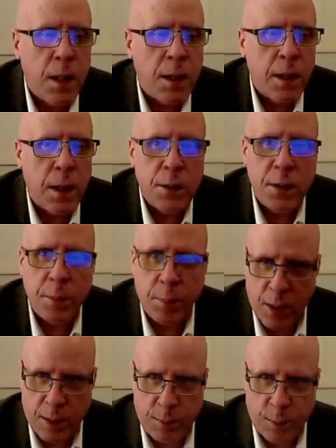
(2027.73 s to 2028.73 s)
Here's the
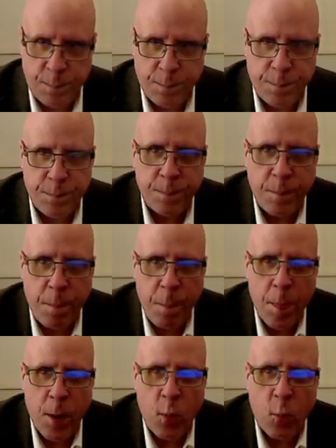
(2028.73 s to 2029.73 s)
problem.
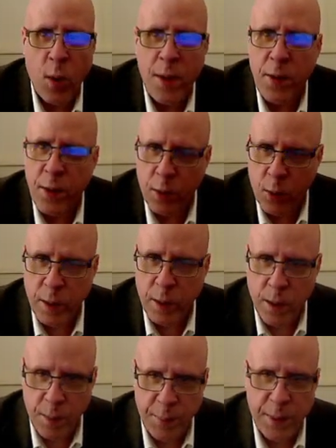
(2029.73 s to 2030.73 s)
Whether you're going
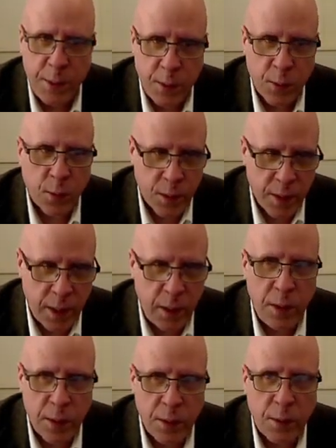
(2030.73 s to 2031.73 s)
uphill or
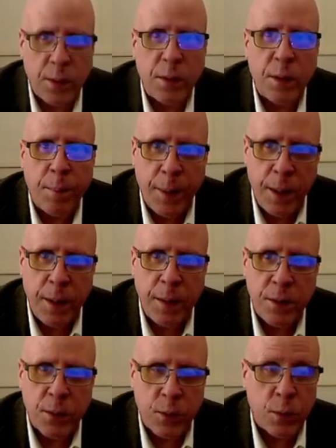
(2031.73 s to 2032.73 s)
downhill
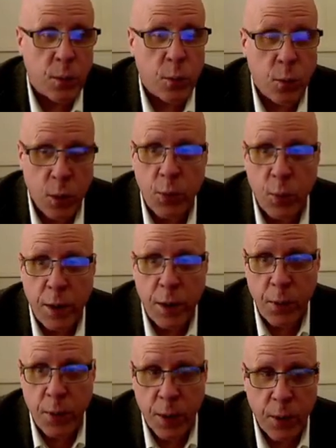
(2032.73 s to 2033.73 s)
depends on which way you
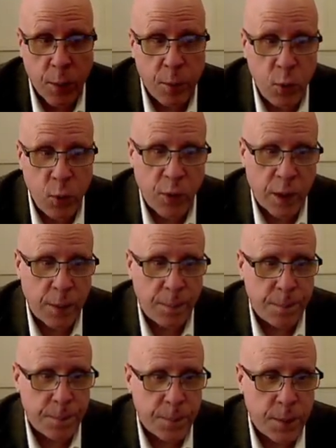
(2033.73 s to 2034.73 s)
think you're moving.
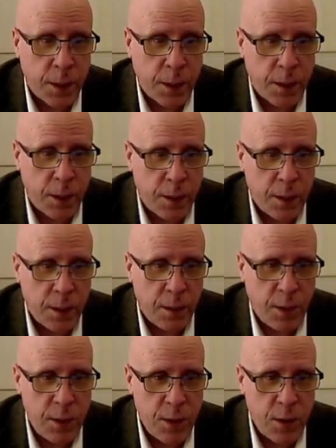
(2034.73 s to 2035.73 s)
Like, if I
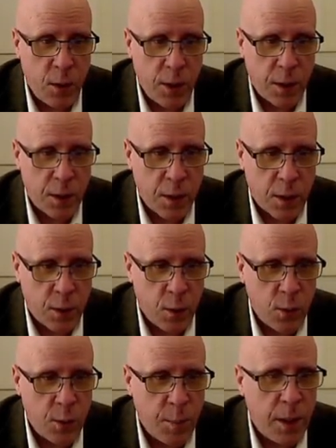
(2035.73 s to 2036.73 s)
start at this low
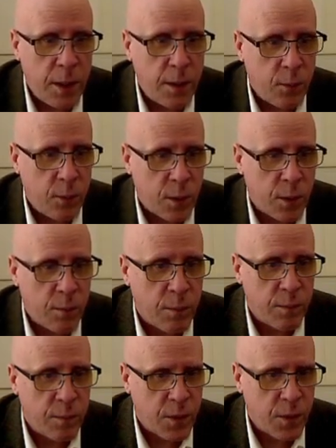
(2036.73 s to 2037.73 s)
spot, where
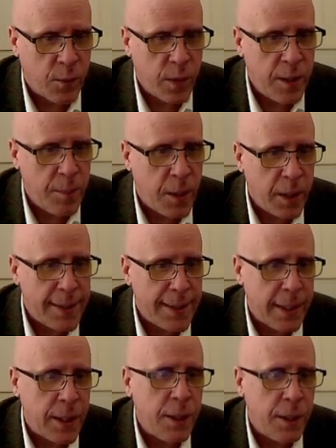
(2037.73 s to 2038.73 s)
3 minus
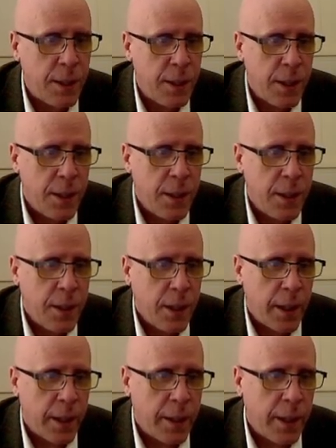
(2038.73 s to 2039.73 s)
8,
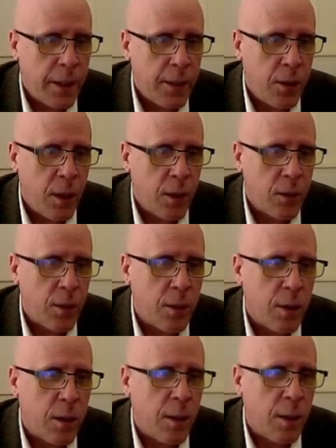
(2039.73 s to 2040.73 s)
and head
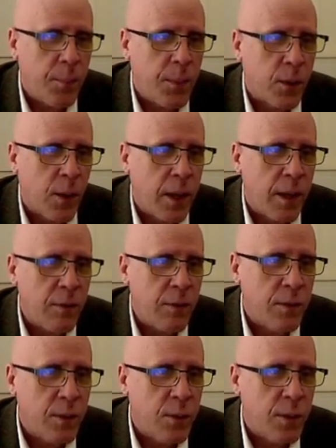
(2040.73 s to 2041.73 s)
up the graph
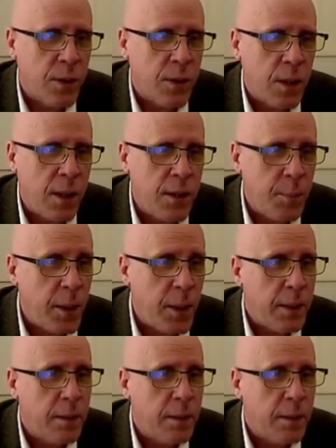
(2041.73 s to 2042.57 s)
to this high spot,